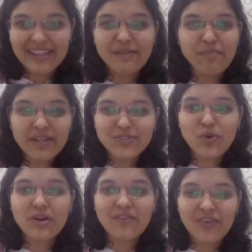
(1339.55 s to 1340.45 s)
then please
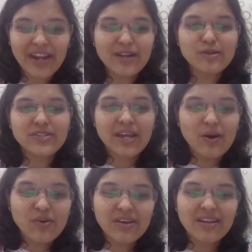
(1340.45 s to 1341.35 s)
don't forget to check
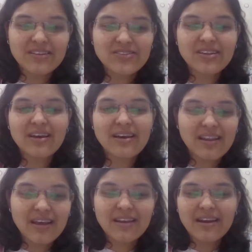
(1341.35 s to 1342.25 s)
out
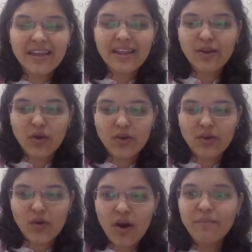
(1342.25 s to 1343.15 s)

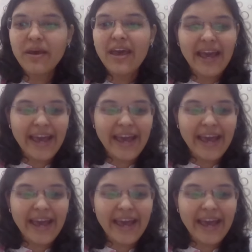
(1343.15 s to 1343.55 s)
RachanaRanade.com,